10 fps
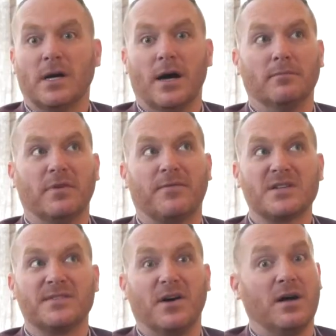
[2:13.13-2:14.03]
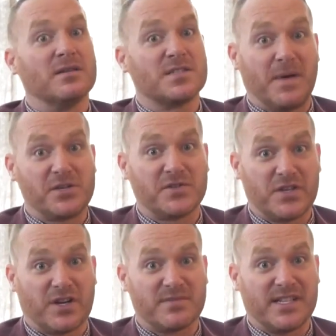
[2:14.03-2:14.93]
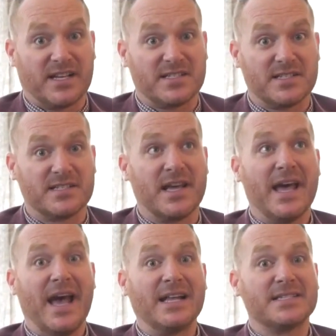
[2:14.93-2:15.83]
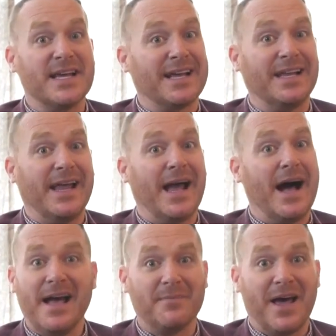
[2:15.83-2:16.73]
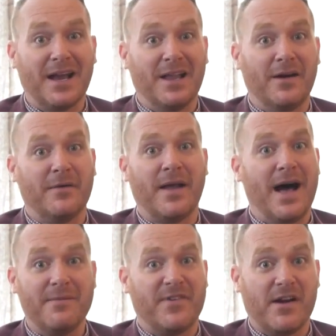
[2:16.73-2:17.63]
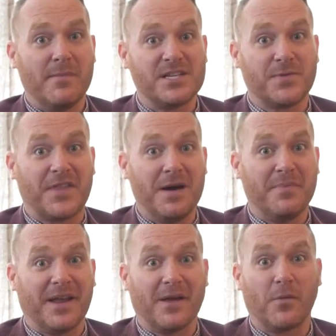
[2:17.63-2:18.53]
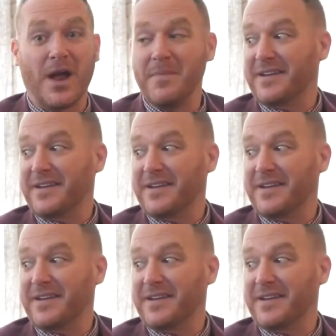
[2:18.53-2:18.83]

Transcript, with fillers: um, but first of all, special circumstances. And secondly, I am not alone. I'm very much with company. Right,